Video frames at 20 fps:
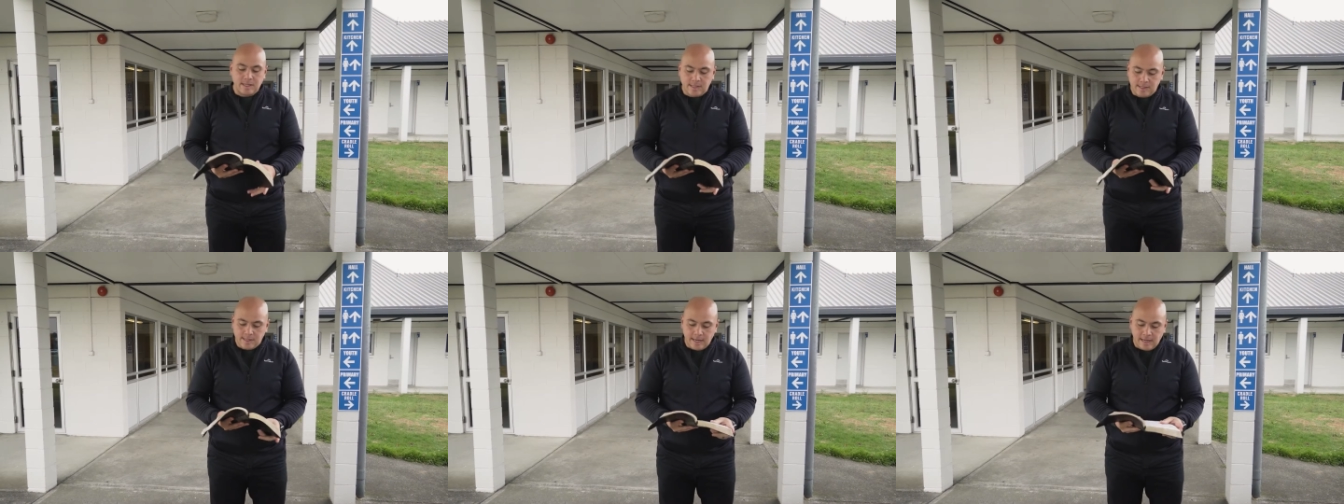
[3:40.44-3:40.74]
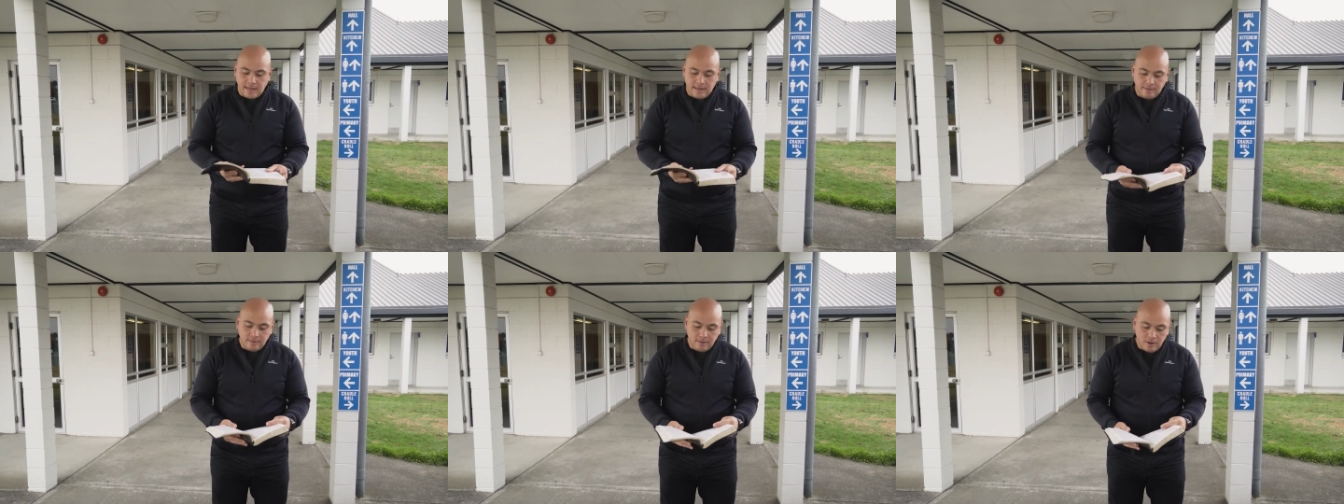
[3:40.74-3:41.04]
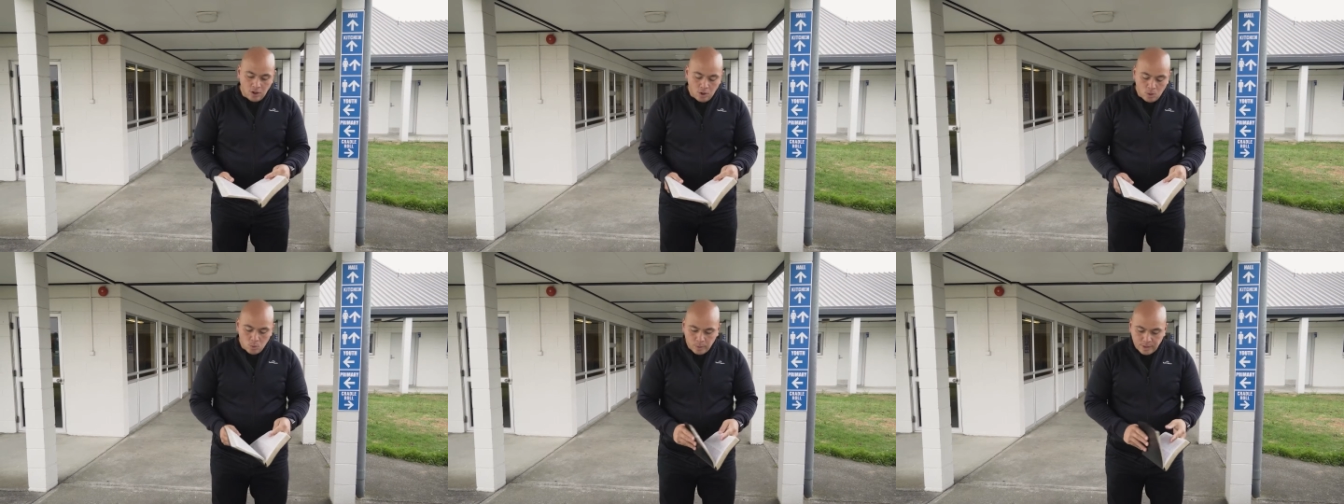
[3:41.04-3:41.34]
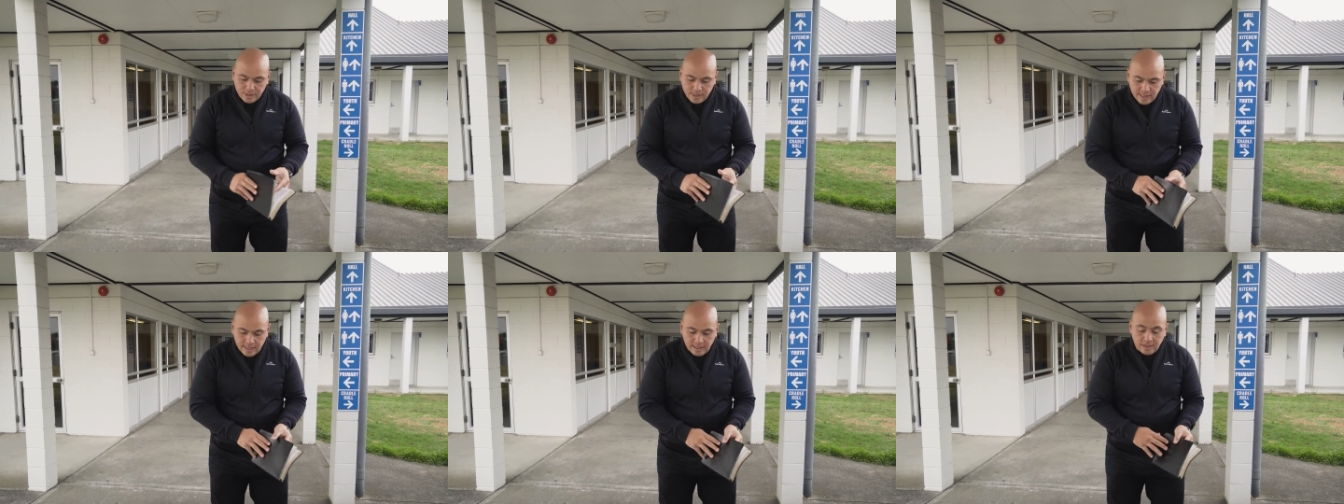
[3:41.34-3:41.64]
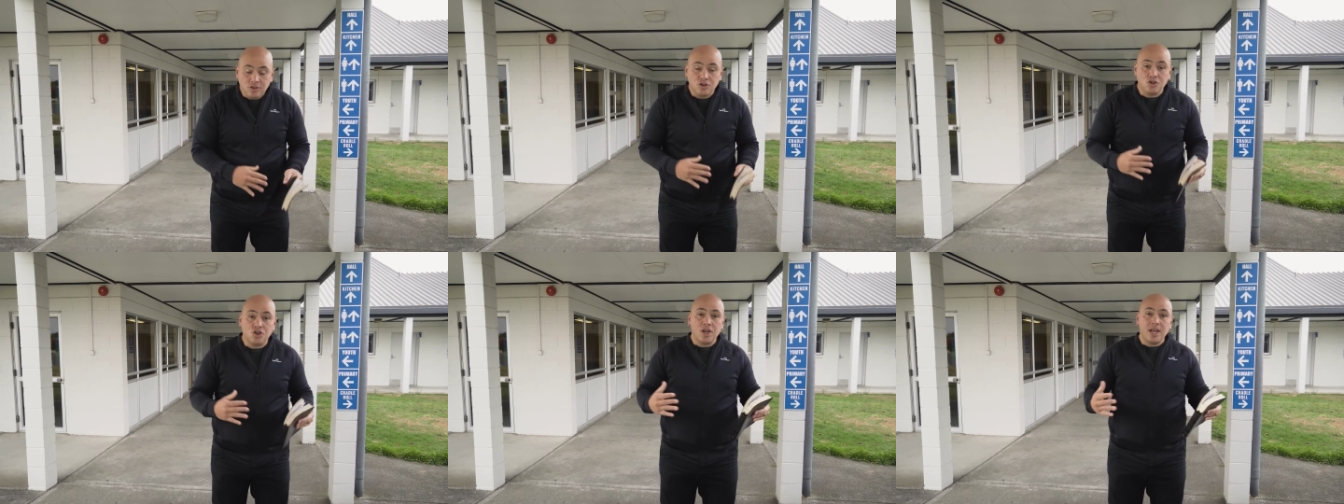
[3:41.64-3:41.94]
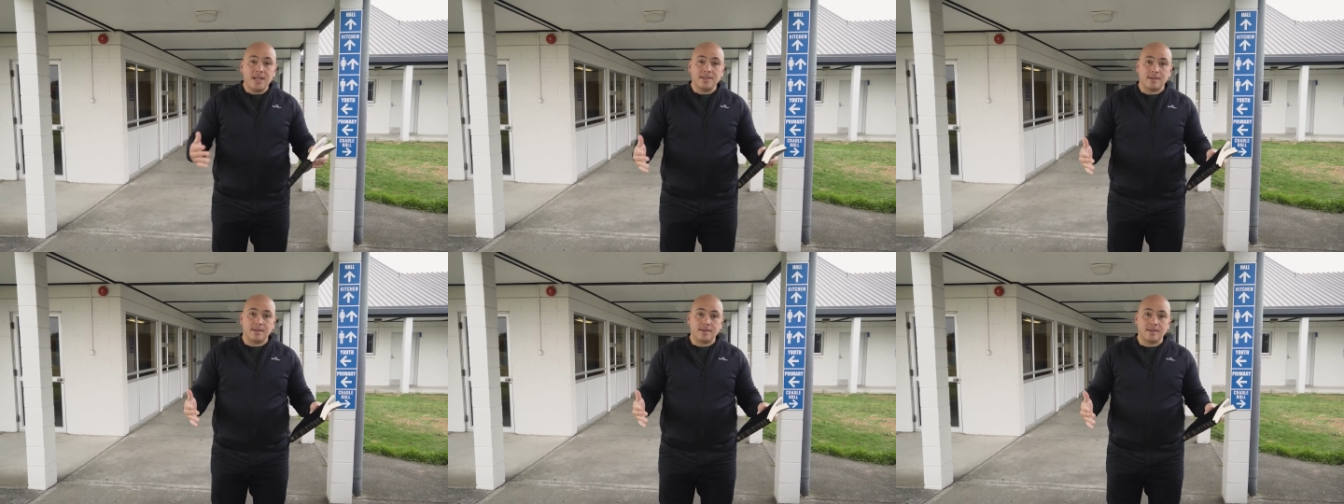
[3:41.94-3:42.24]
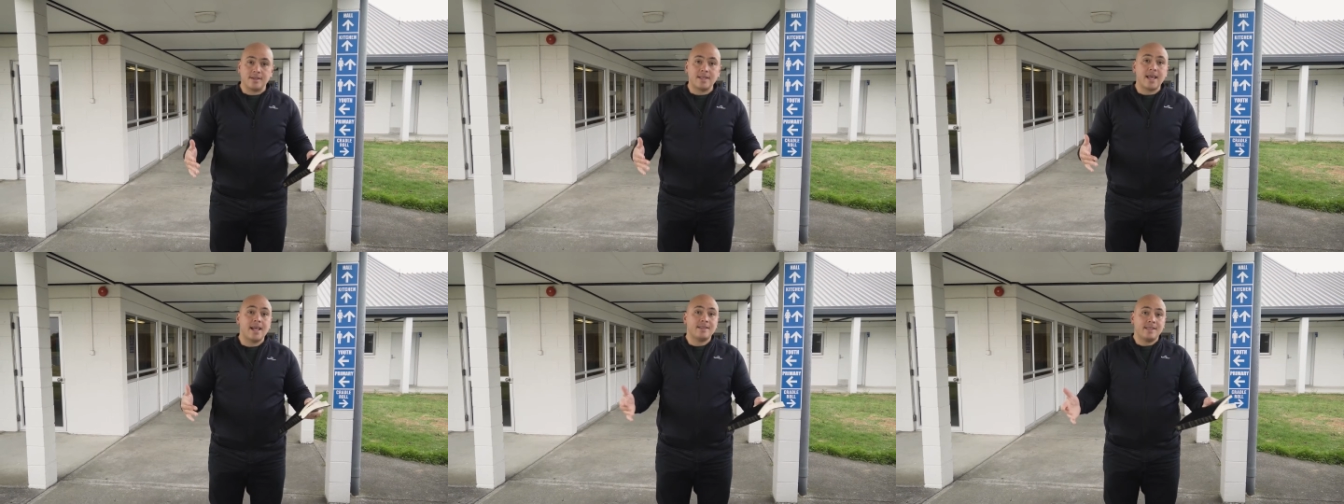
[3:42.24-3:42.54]
the scene, we see
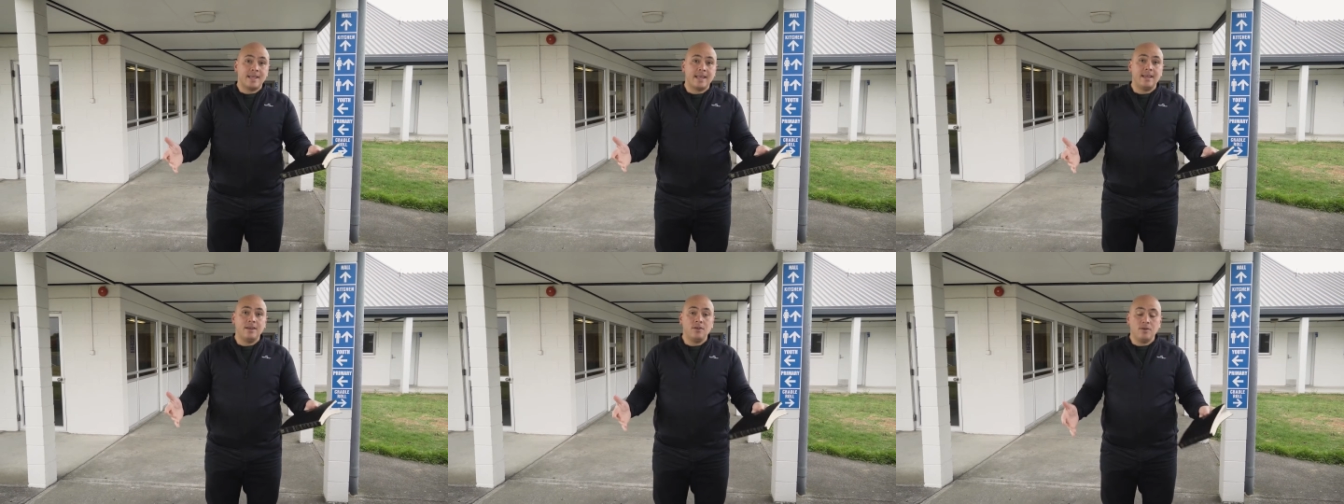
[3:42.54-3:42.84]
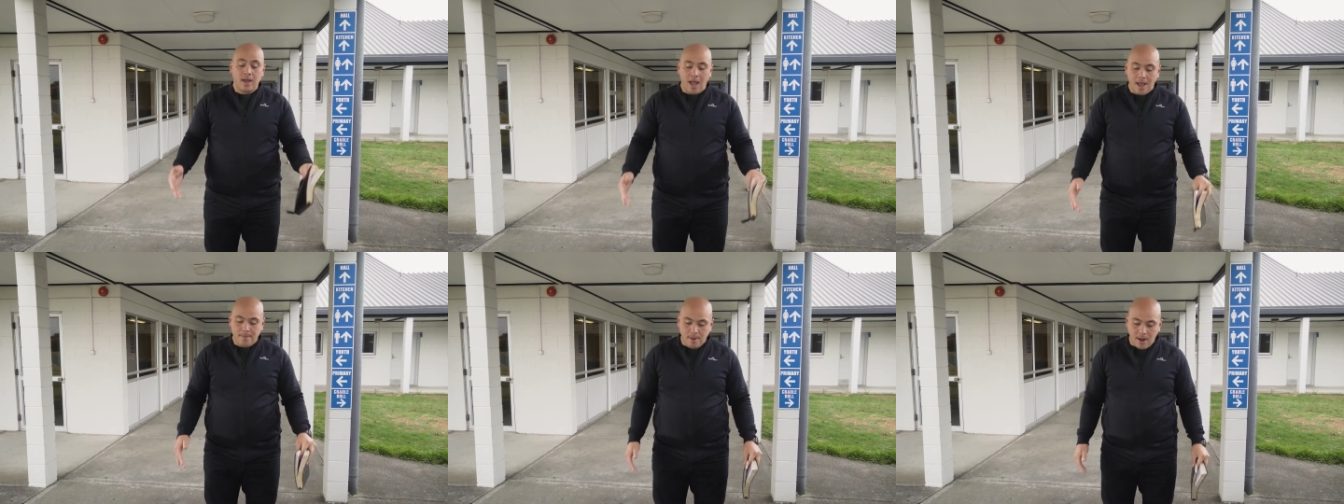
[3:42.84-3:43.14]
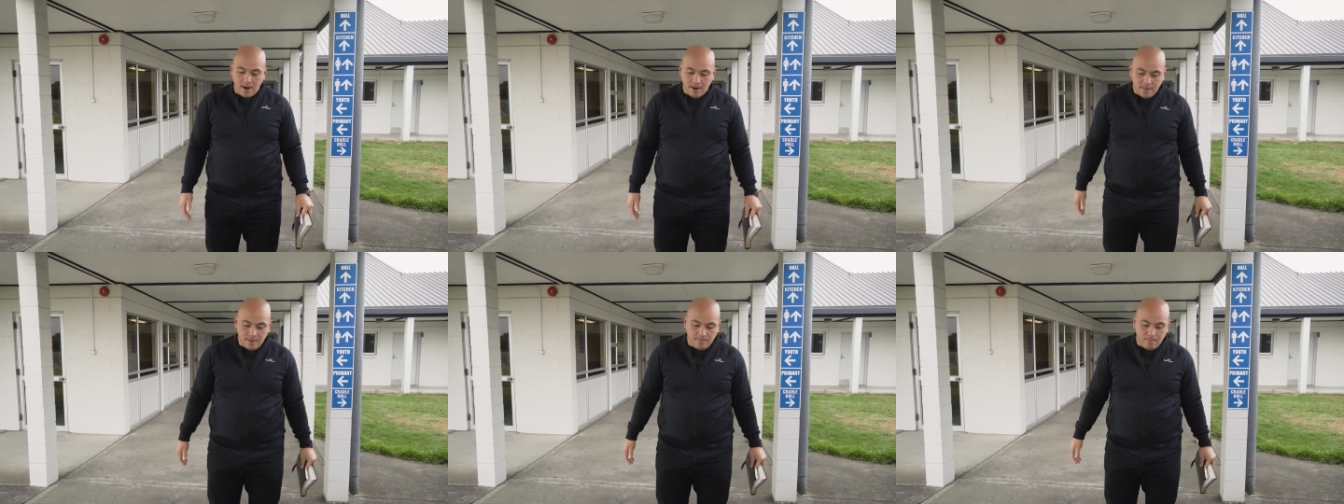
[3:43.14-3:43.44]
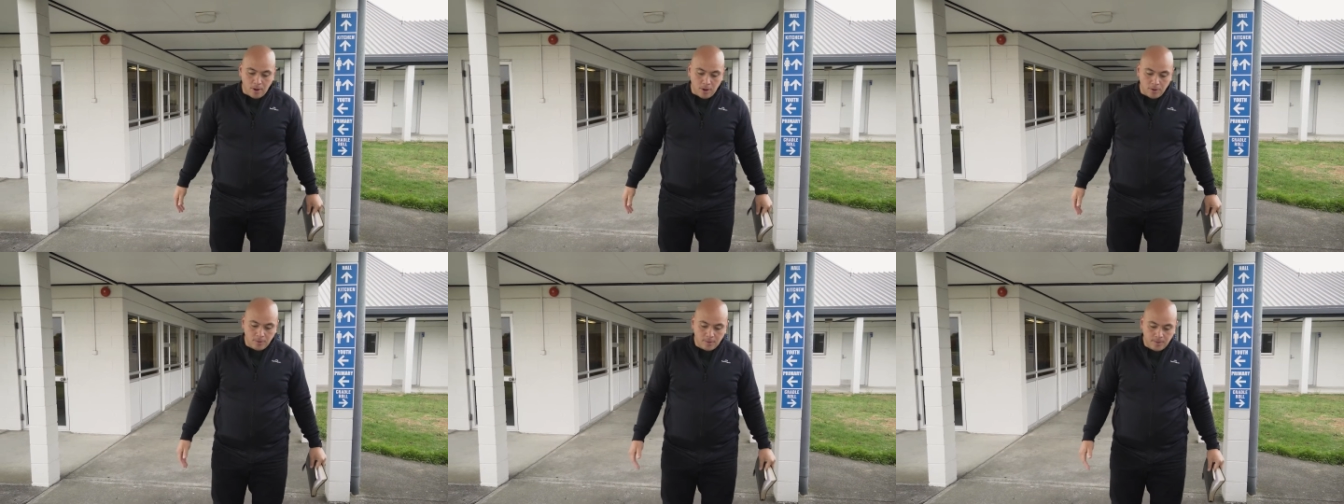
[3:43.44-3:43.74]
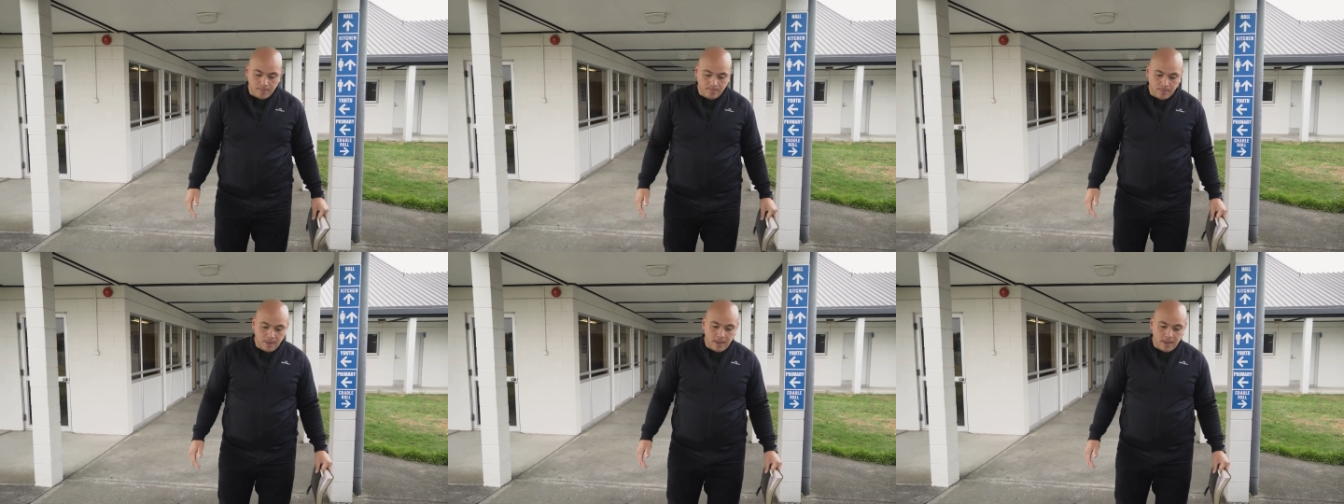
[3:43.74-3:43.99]
Jesus, that's he who came out of the boat,